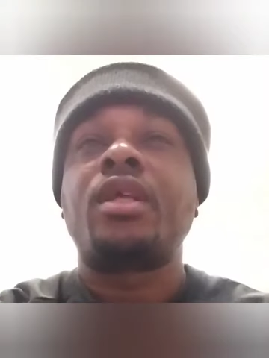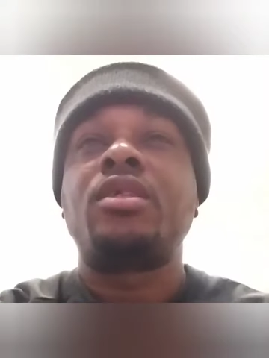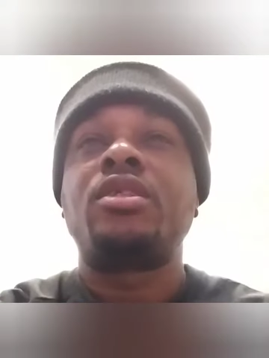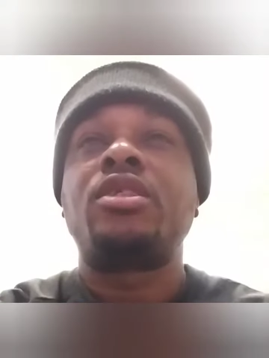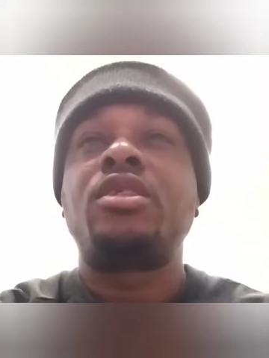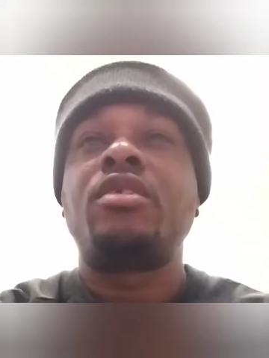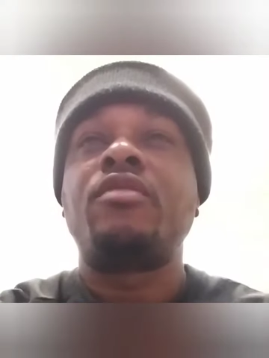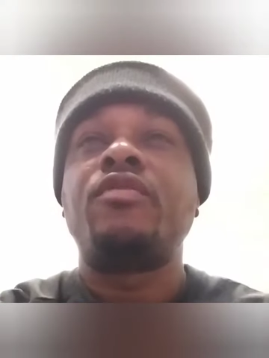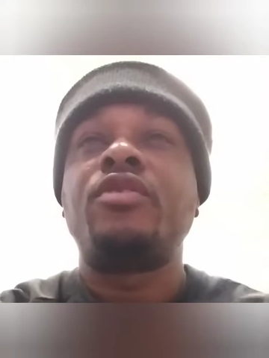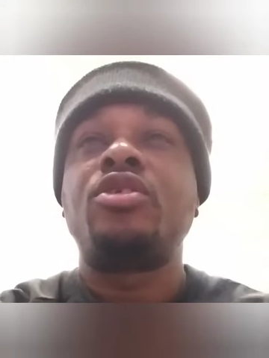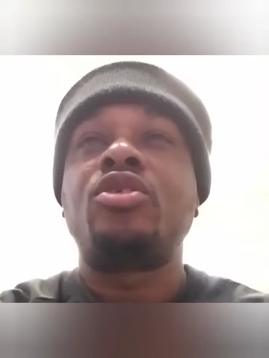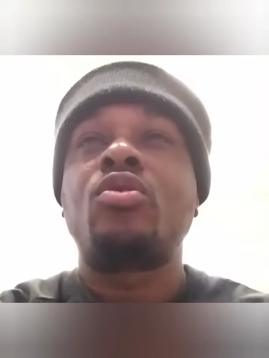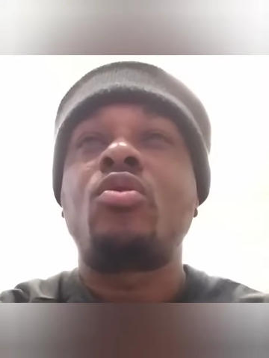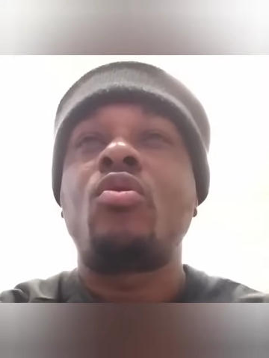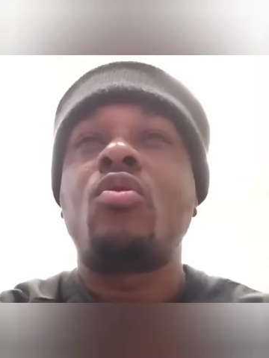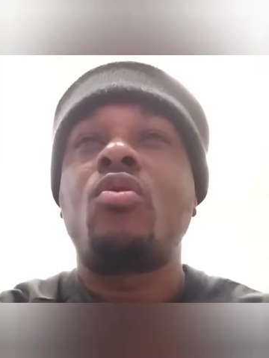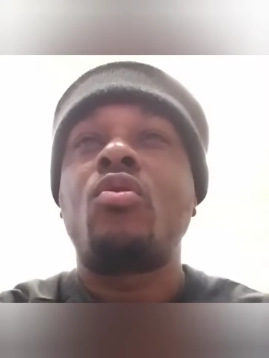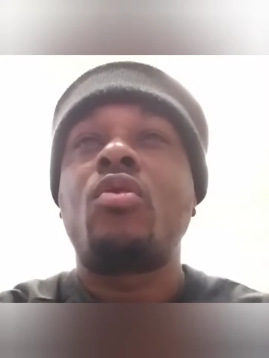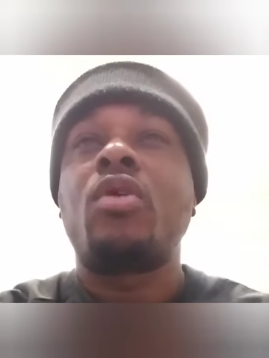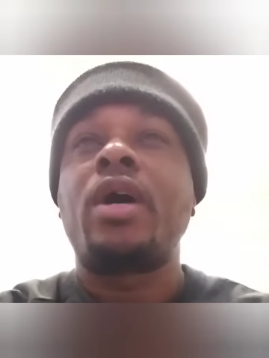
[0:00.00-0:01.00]
series
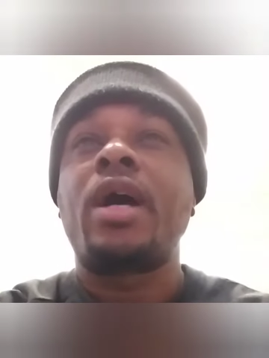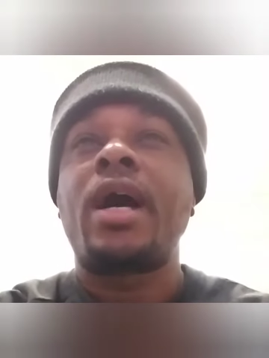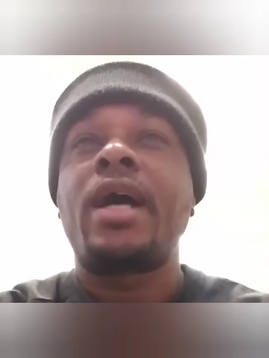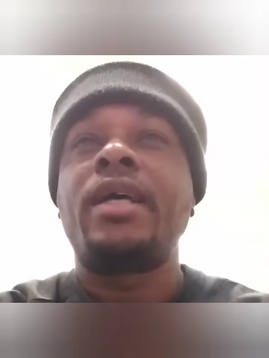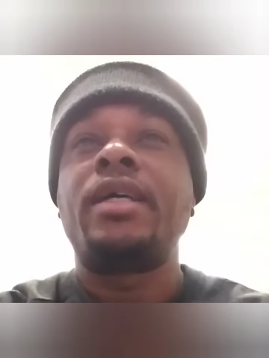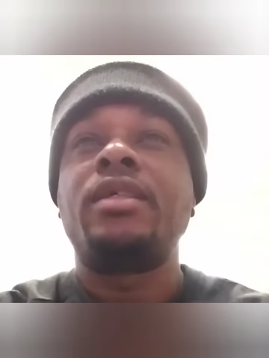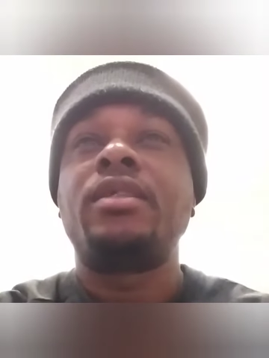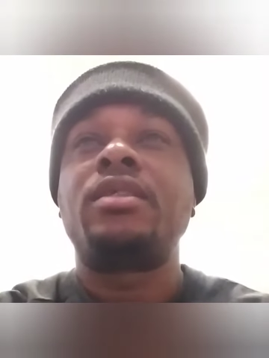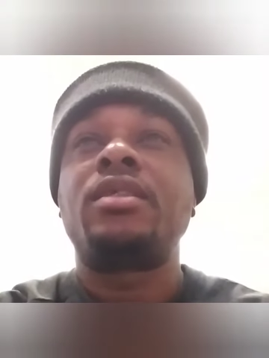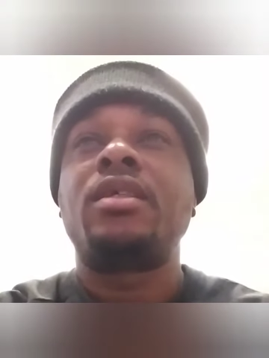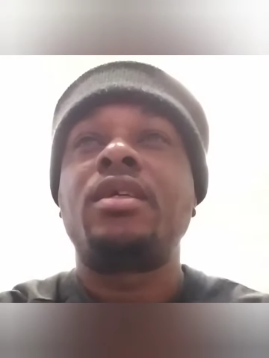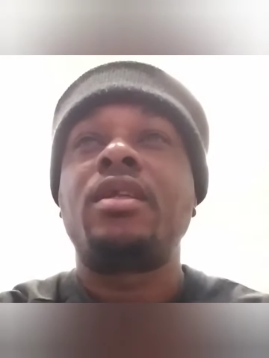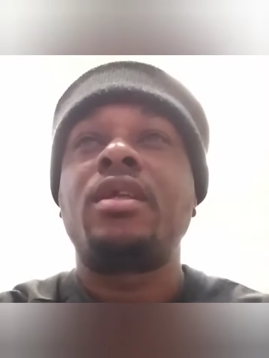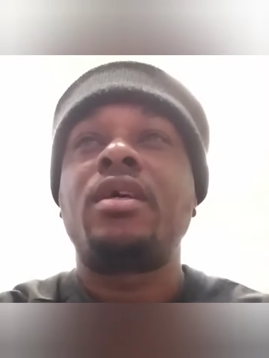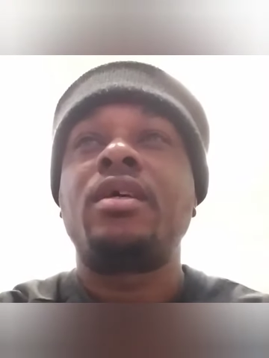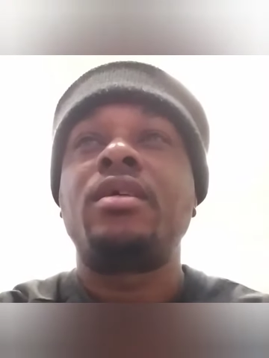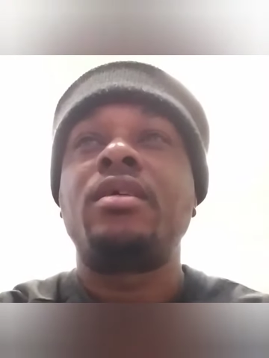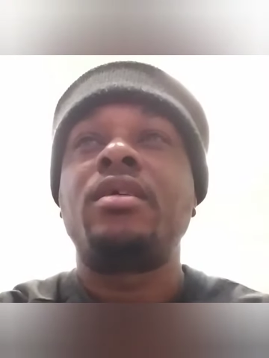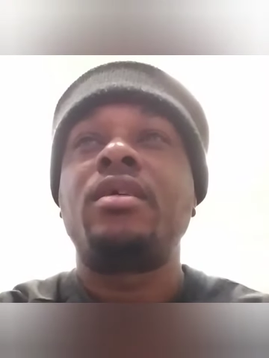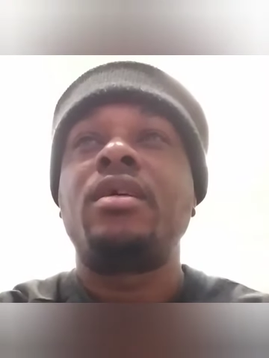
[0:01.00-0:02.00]
called Got
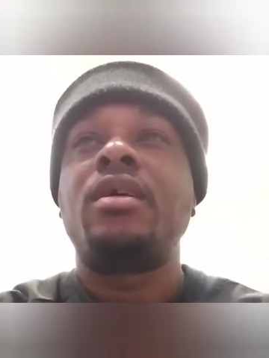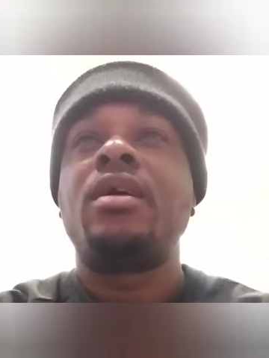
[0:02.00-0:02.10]
Internet.